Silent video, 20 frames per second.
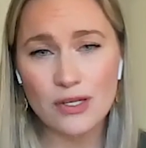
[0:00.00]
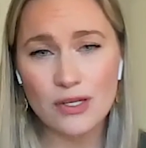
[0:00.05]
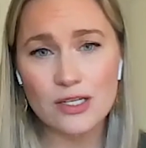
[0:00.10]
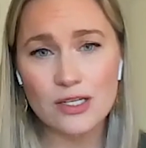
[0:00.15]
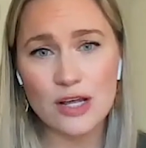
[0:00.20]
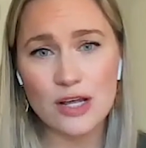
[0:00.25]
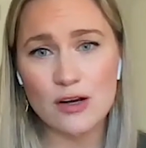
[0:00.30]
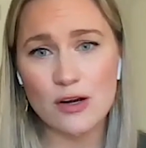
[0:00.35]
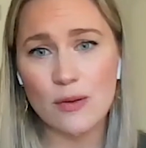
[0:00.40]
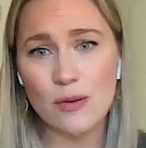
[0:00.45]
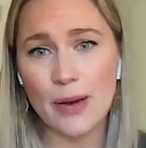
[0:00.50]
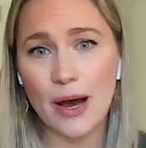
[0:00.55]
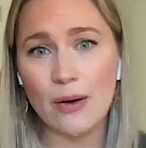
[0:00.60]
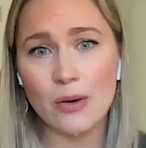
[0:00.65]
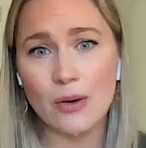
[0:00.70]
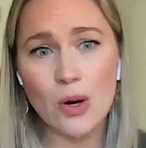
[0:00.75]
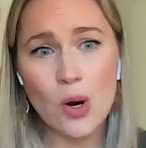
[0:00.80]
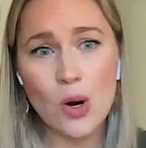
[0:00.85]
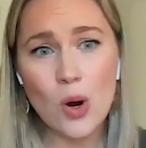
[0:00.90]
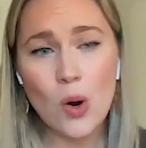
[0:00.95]
with each other
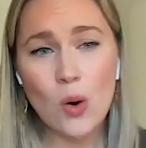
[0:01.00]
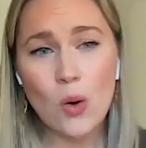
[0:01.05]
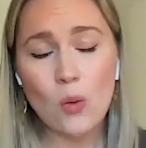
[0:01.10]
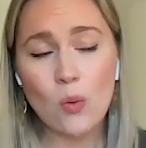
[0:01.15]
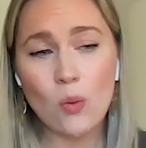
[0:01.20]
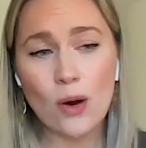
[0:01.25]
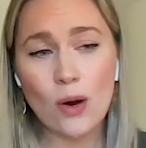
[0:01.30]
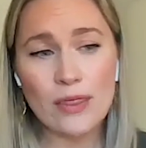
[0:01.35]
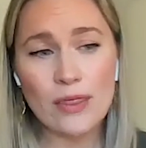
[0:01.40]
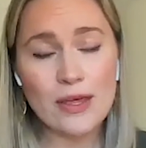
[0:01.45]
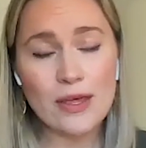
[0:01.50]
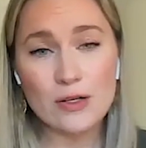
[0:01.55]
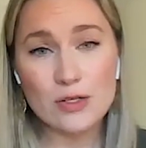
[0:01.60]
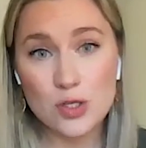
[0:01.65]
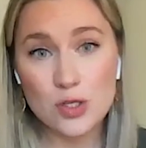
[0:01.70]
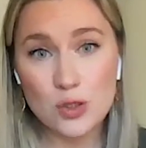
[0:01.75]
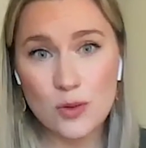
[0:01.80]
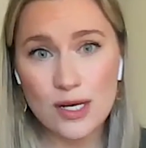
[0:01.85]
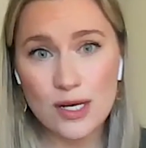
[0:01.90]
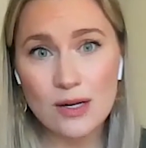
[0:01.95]
about what they're
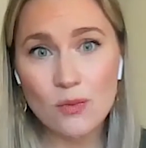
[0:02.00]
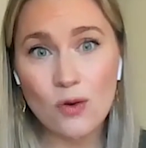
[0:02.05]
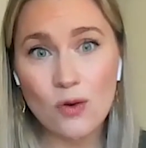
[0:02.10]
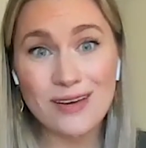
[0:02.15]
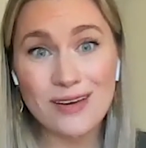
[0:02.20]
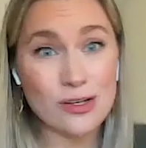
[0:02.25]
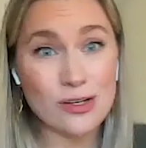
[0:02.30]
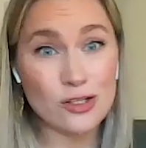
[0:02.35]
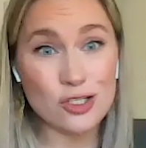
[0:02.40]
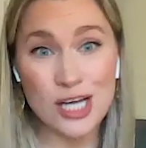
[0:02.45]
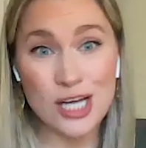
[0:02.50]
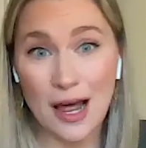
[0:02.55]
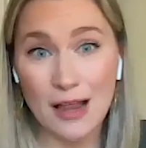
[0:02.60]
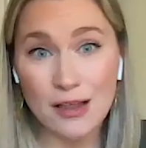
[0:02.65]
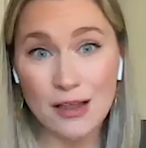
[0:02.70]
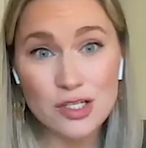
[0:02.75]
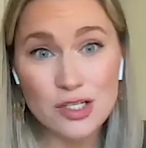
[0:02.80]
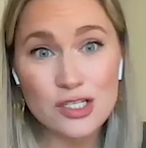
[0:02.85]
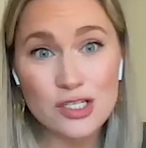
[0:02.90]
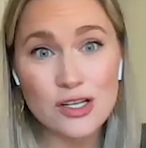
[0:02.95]
doing, what their
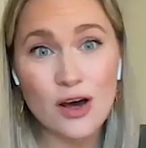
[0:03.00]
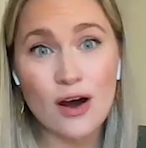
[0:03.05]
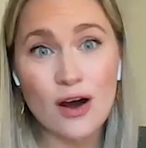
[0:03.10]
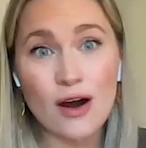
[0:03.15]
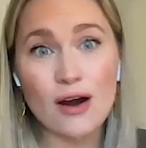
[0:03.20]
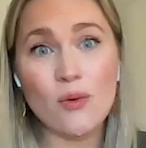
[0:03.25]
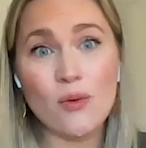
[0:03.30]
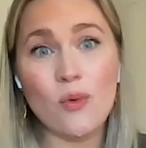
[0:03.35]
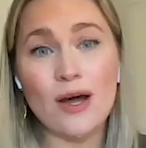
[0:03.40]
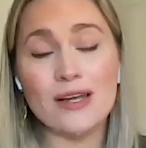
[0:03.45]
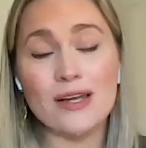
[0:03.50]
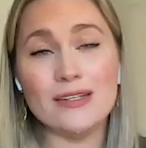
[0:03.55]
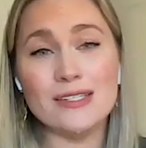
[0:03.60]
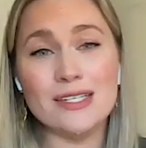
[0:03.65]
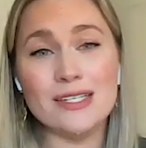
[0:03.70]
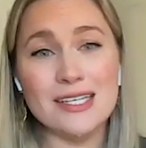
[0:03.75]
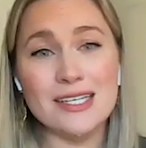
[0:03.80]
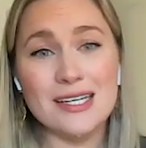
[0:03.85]
challenges are, what